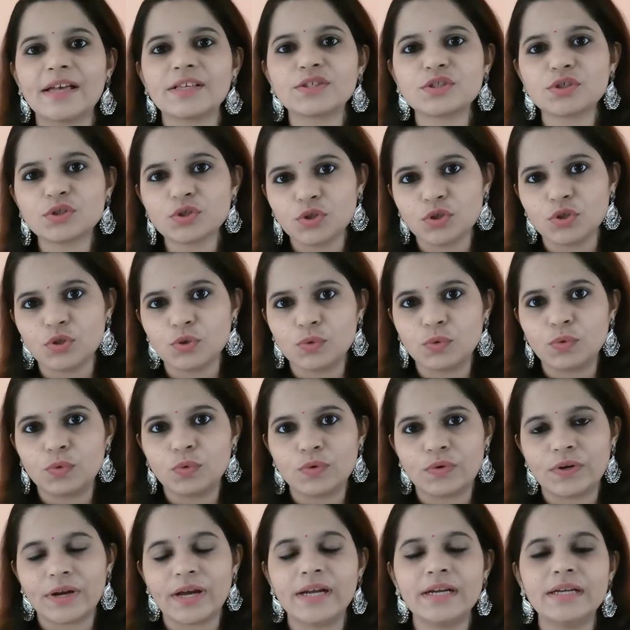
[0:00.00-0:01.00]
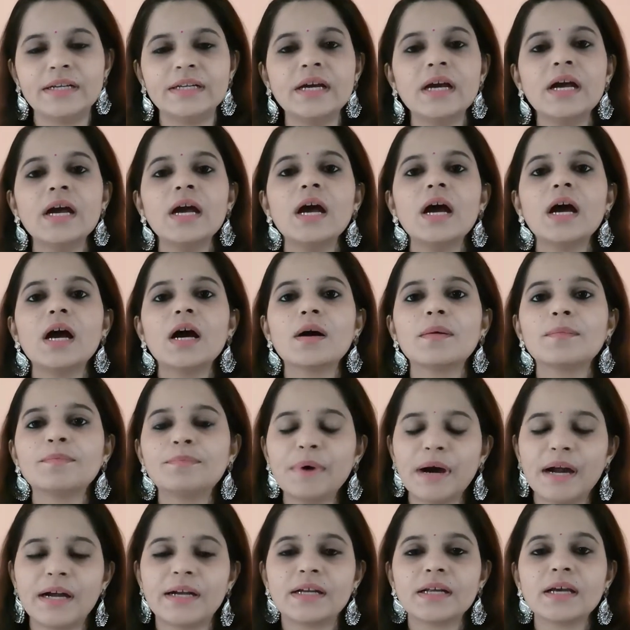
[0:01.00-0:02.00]
as to you, right?
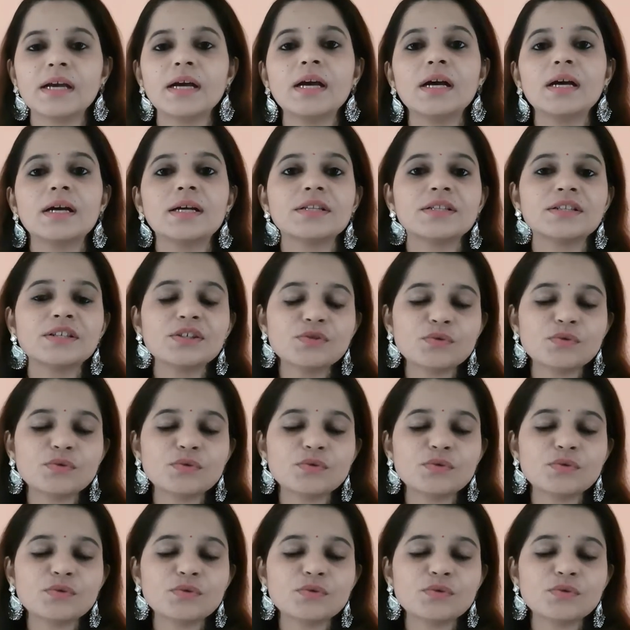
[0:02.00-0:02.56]
But